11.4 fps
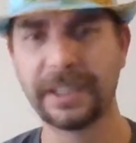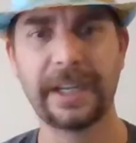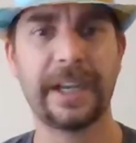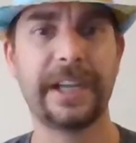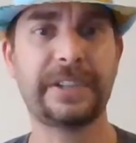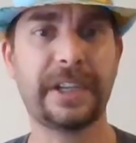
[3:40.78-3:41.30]

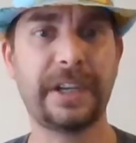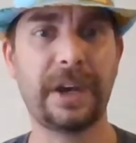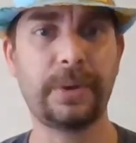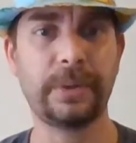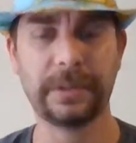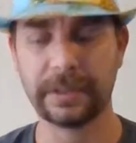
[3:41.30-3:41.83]
It's a
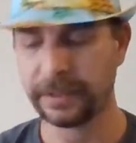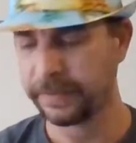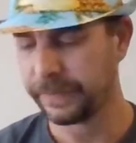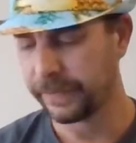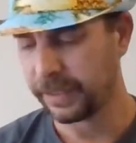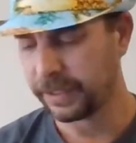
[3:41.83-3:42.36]
Note.
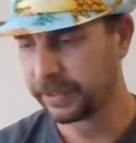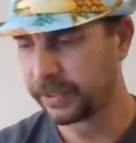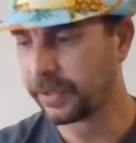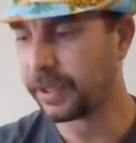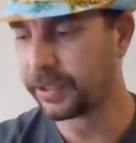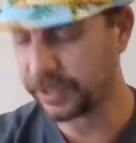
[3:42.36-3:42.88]
So
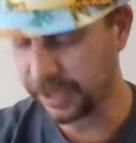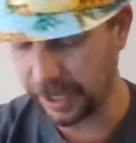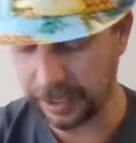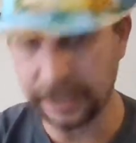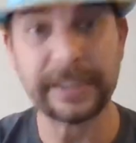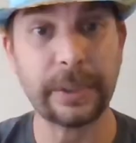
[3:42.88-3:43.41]
there's
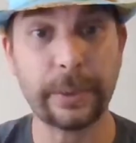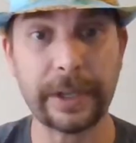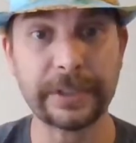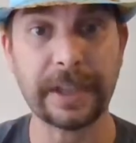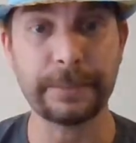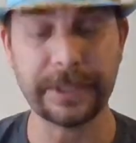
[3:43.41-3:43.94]
that. Let's see what
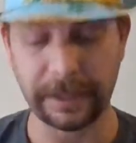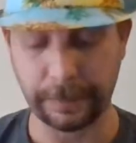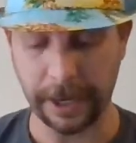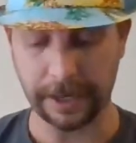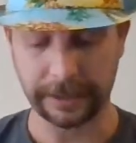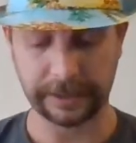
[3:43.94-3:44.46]
else comes in the
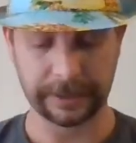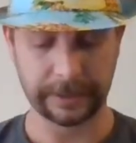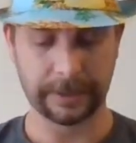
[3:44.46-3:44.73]
box.